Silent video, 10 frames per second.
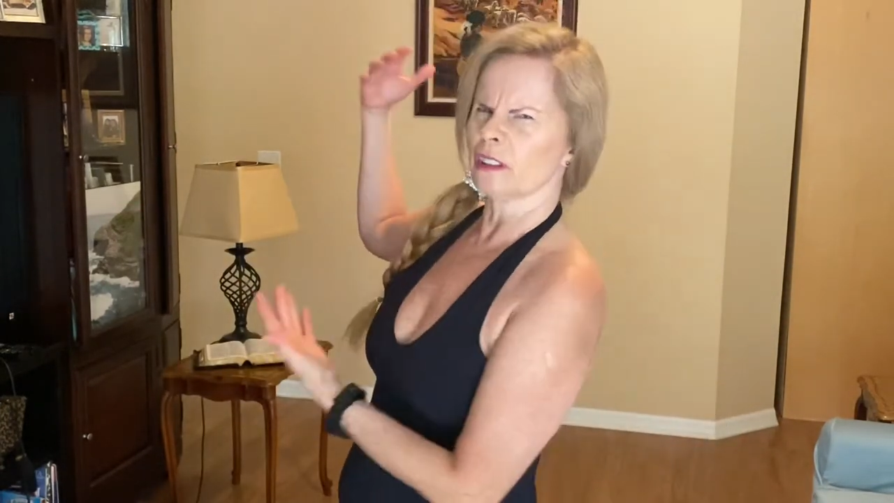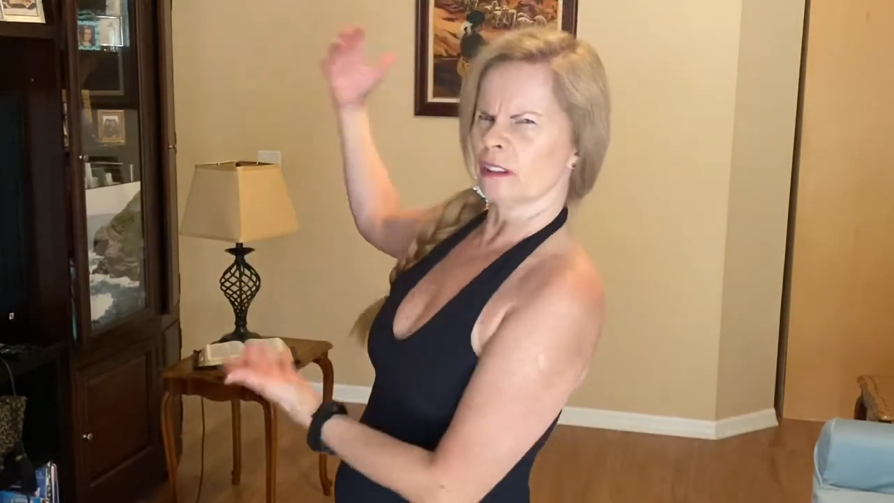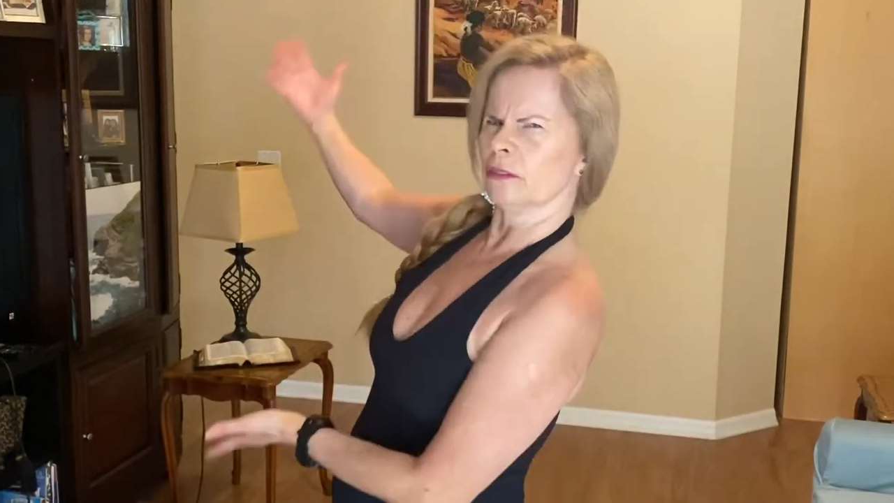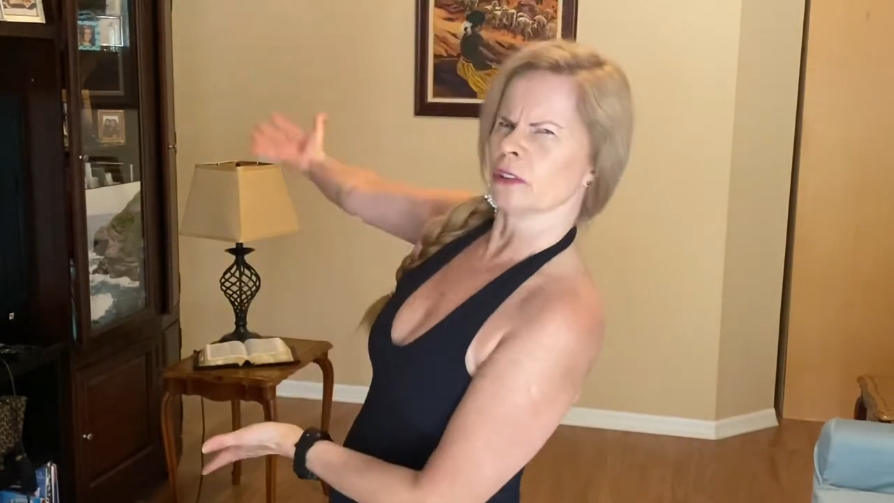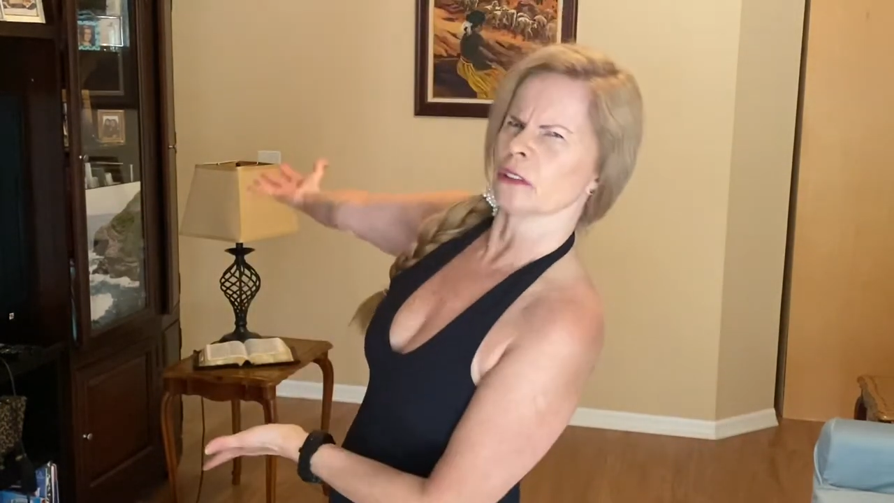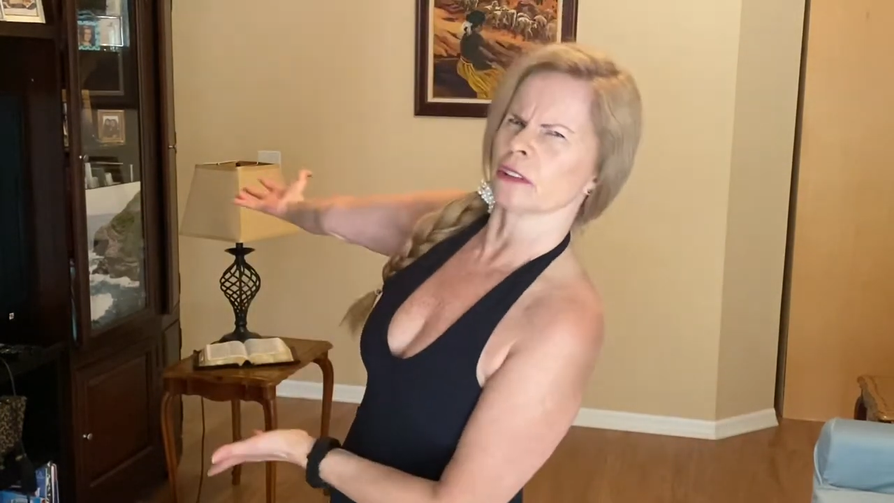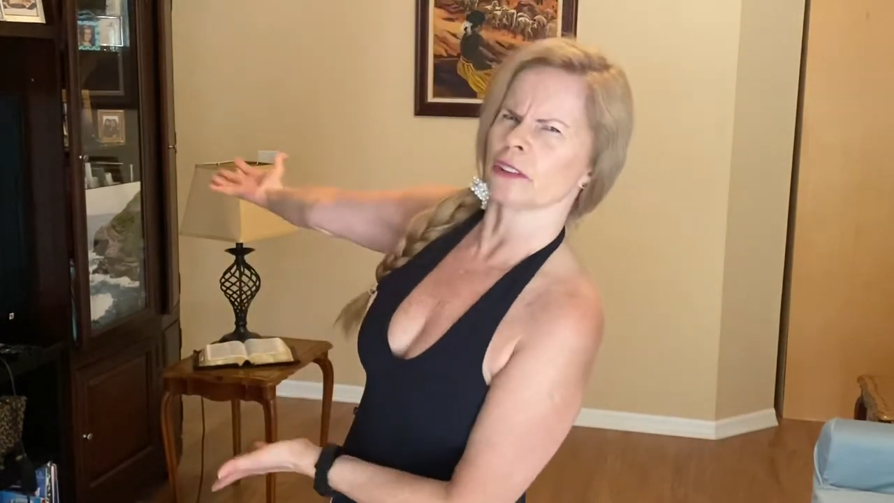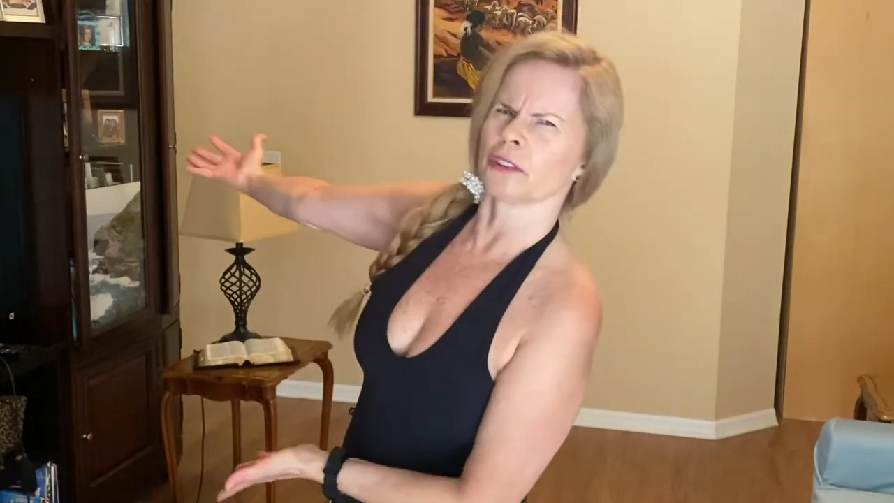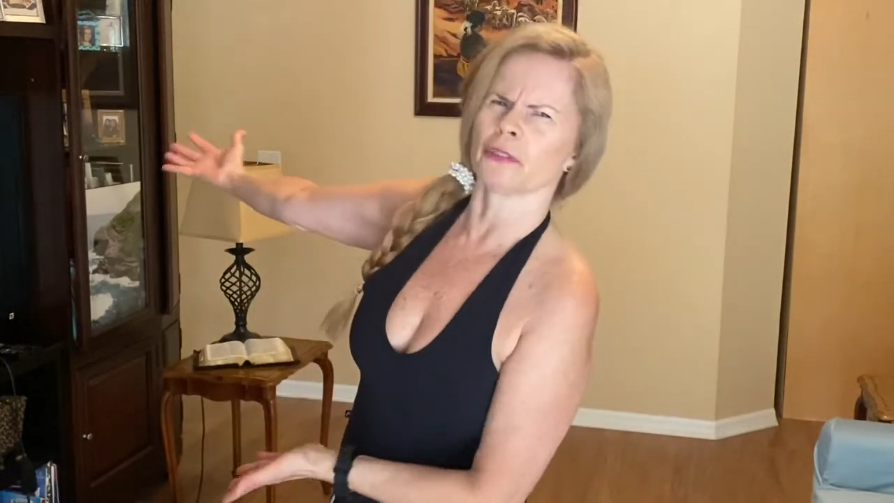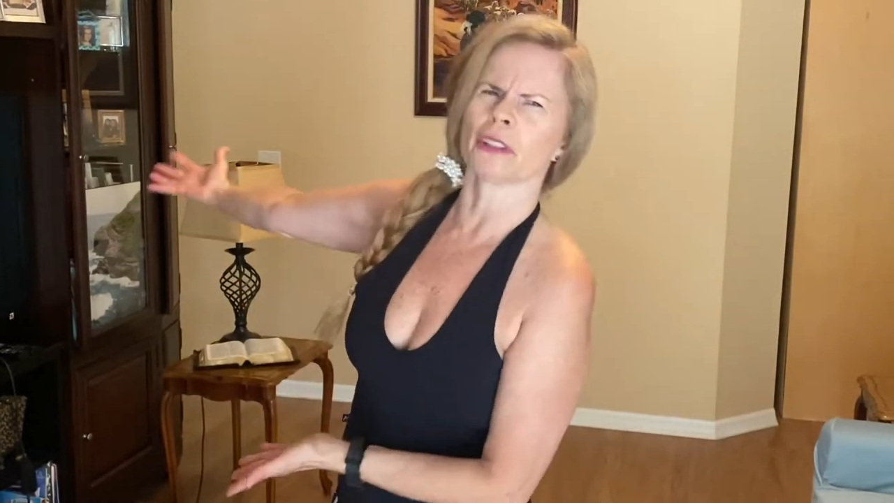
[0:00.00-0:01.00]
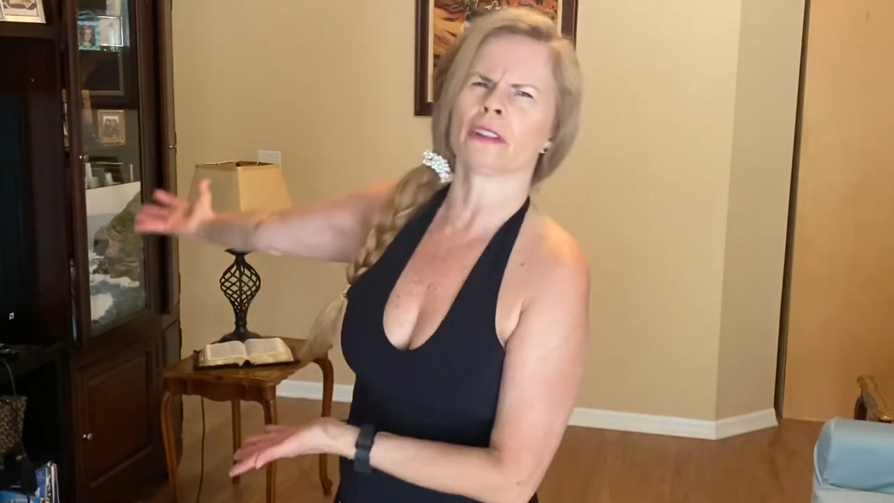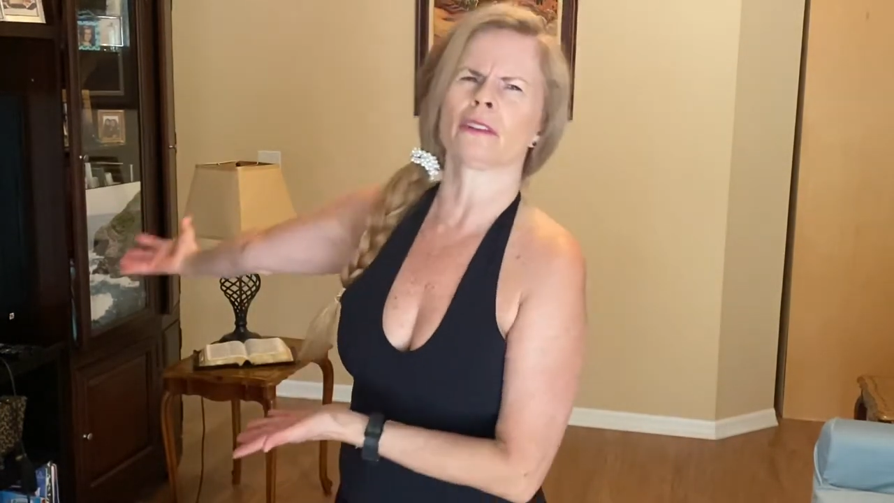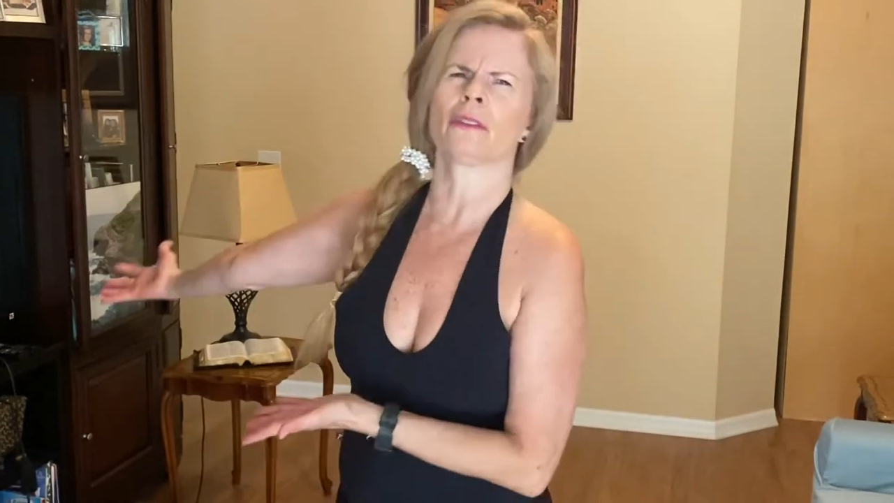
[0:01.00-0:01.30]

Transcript: in front of the TV the